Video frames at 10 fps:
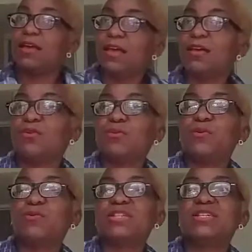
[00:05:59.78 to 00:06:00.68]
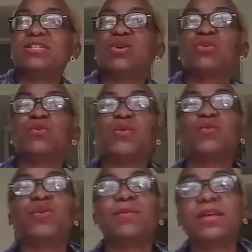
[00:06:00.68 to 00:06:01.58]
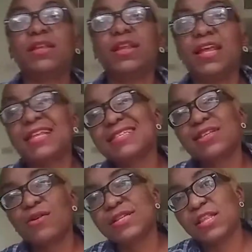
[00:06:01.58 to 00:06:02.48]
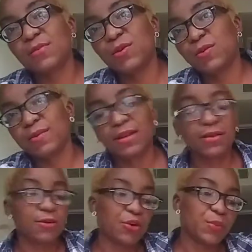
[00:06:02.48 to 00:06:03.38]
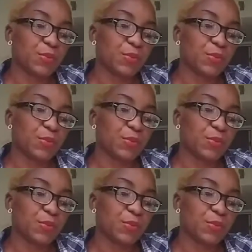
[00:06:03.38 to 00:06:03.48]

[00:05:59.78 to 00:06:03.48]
a group of witches or a group of women, and it doesn't always have to be women, a group of